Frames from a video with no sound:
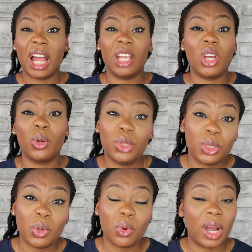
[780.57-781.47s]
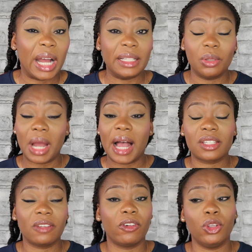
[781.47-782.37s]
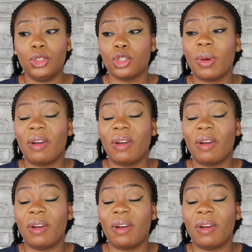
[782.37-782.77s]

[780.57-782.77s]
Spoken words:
and you're good to go. And they'll ask you for your job